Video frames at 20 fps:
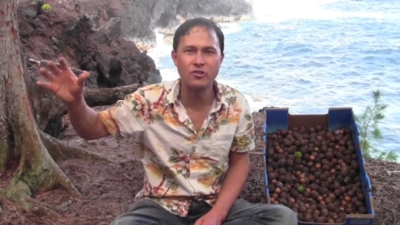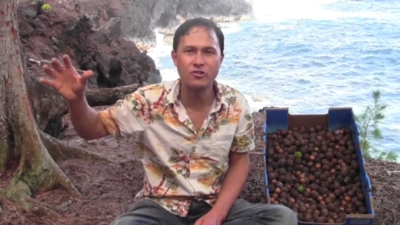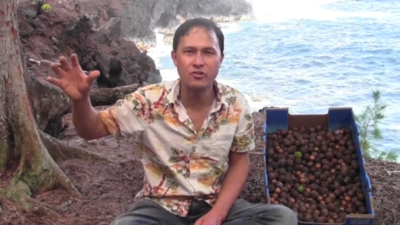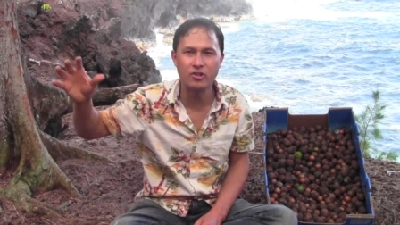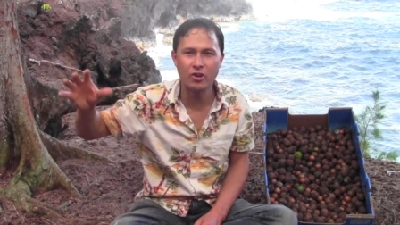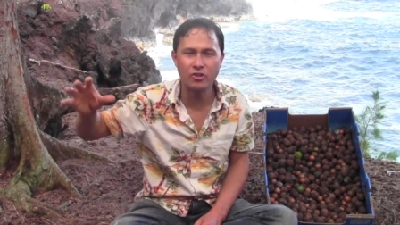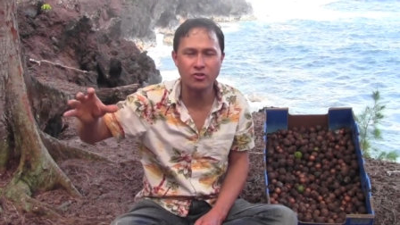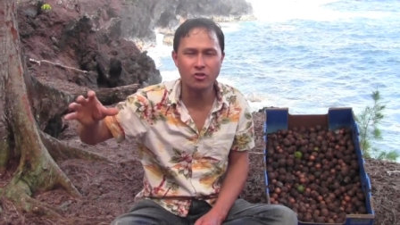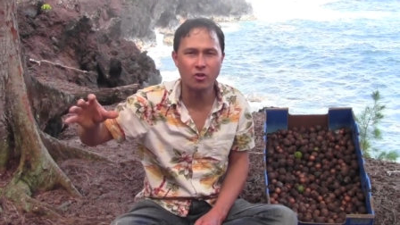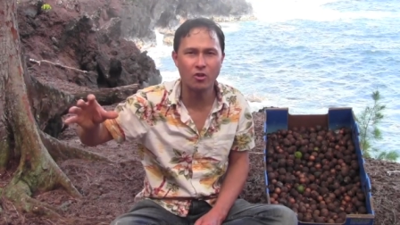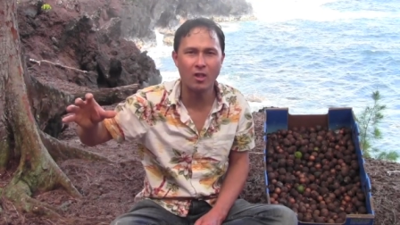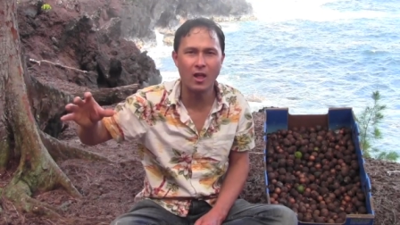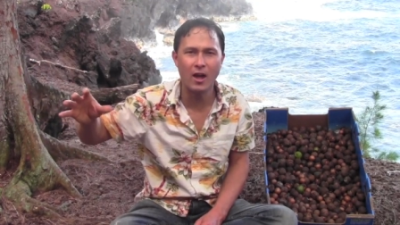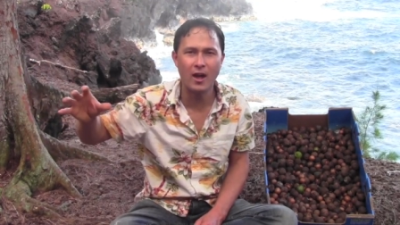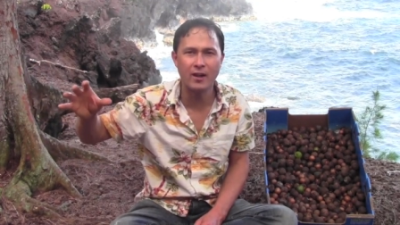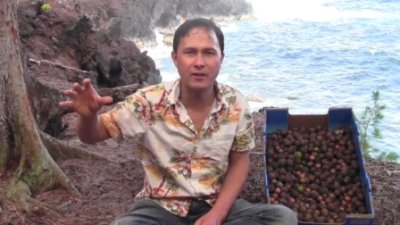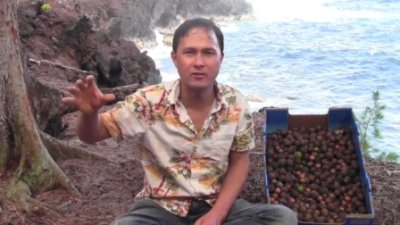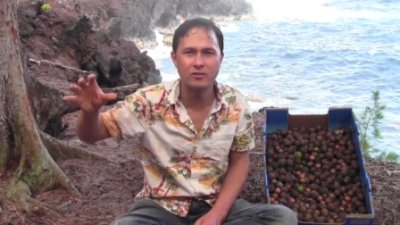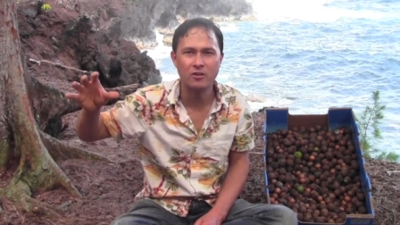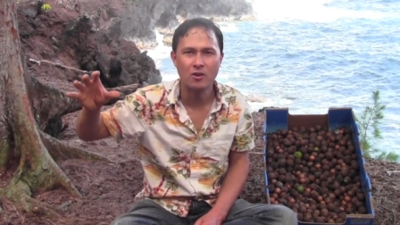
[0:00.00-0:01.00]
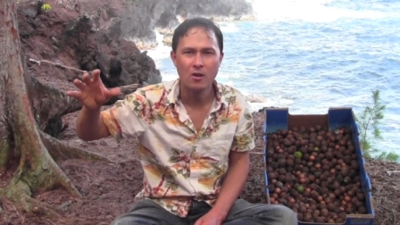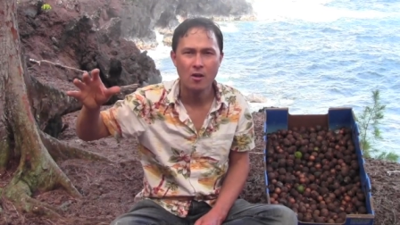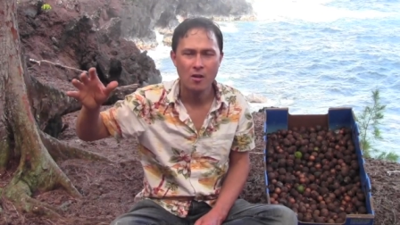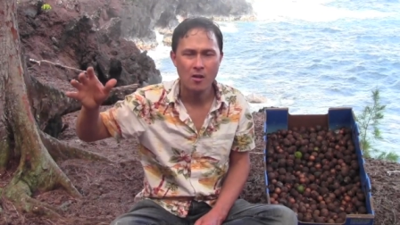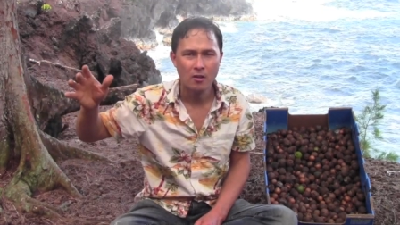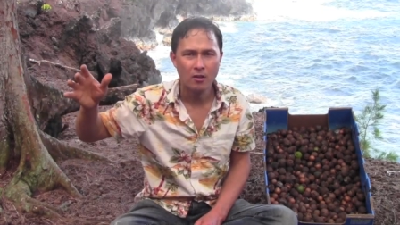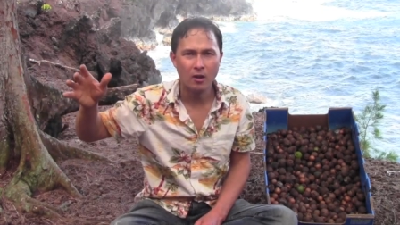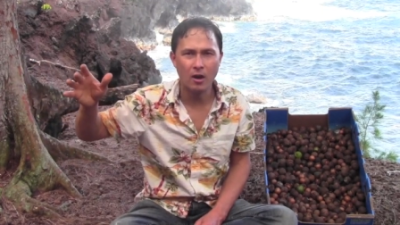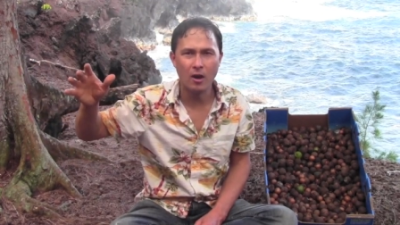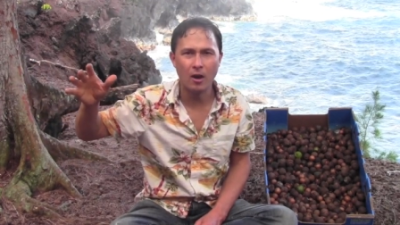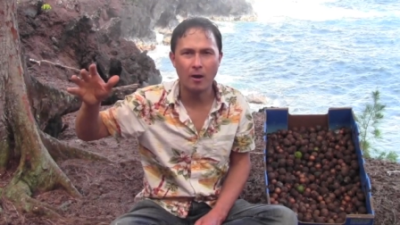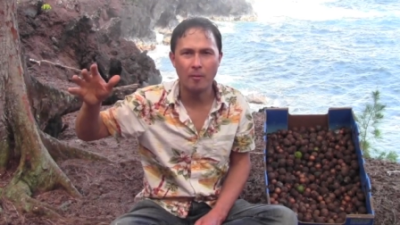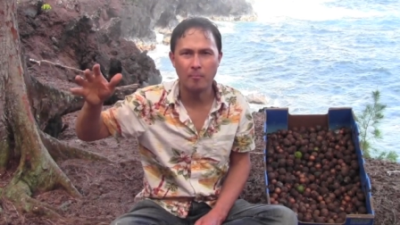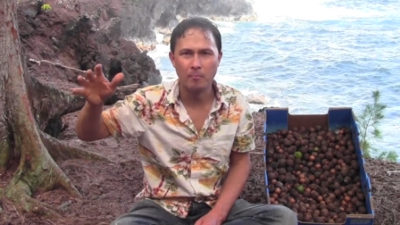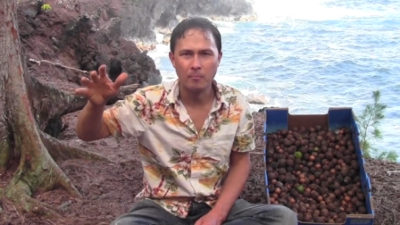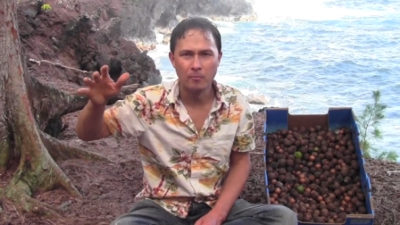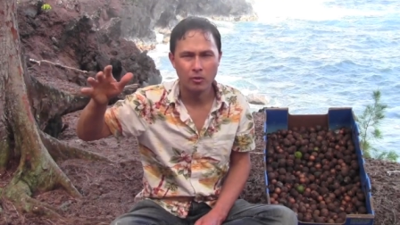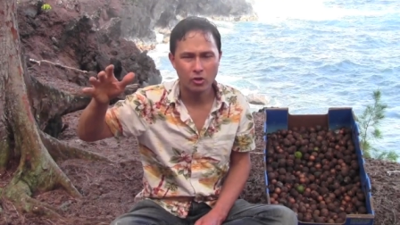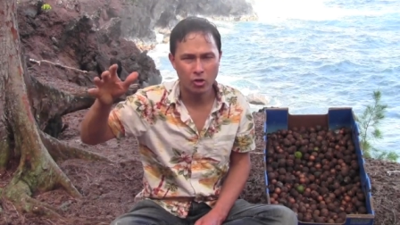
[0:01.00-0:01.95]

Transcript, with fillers: industrialized uh,